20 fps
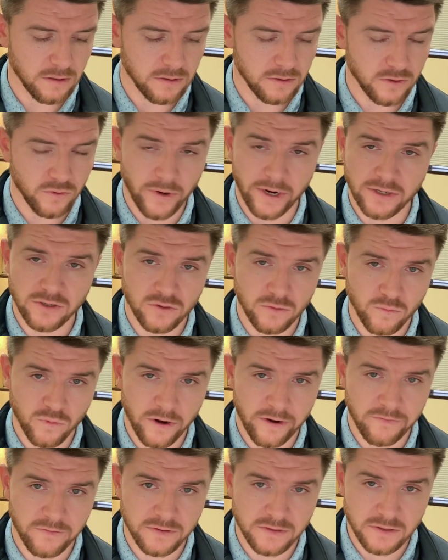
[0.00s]
directional
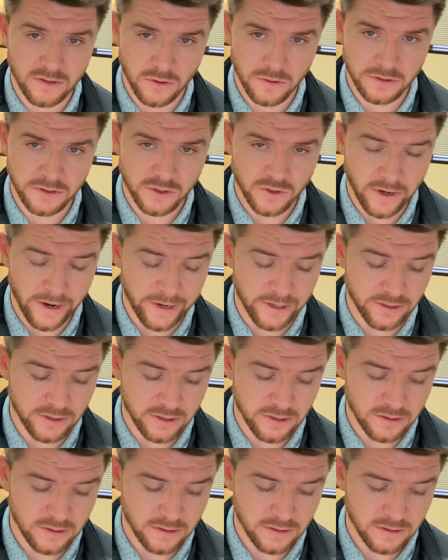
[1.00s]
preference loading
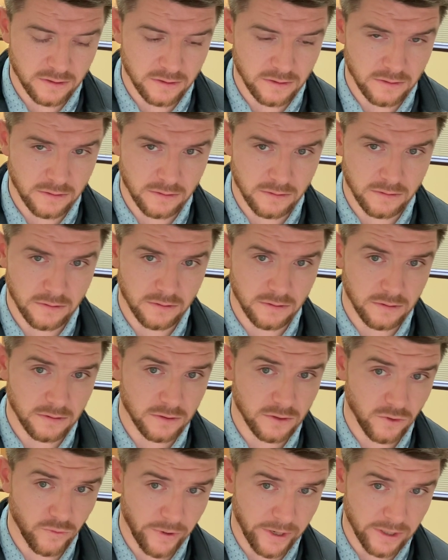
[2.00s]
strategies,
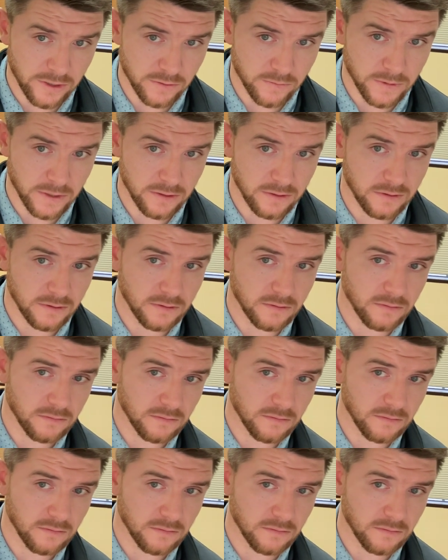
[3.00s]
derangement,